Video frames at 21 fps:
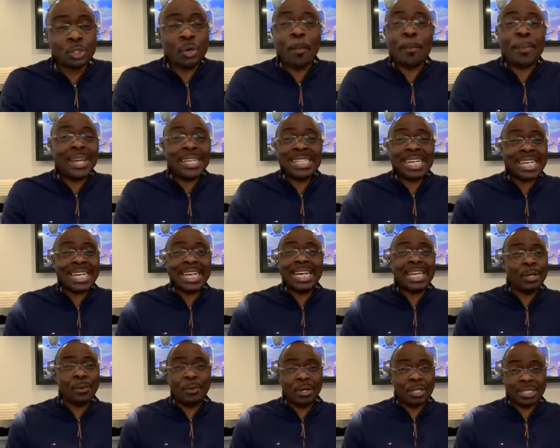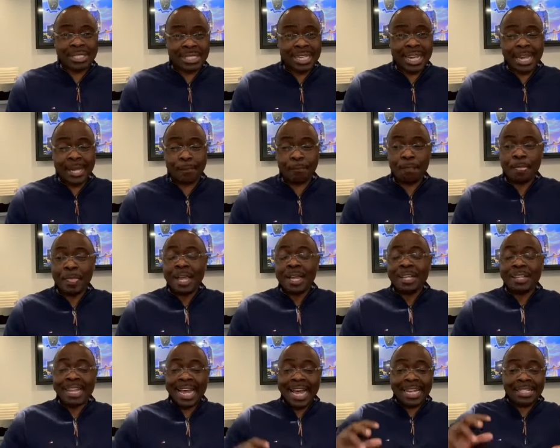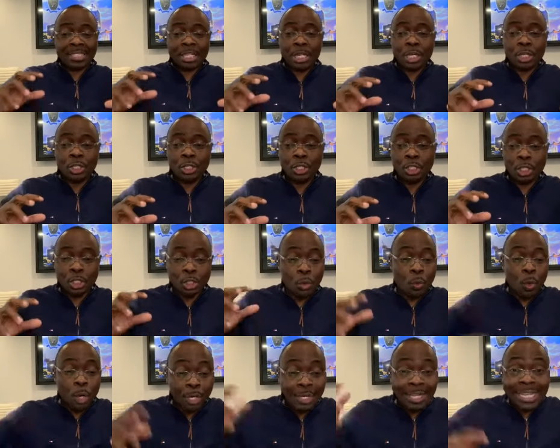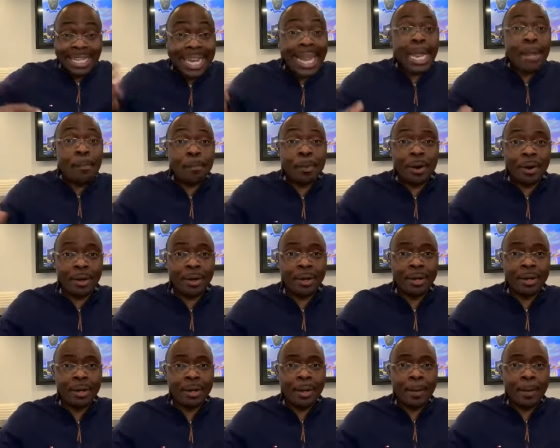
So basically, he was saying that you will labor,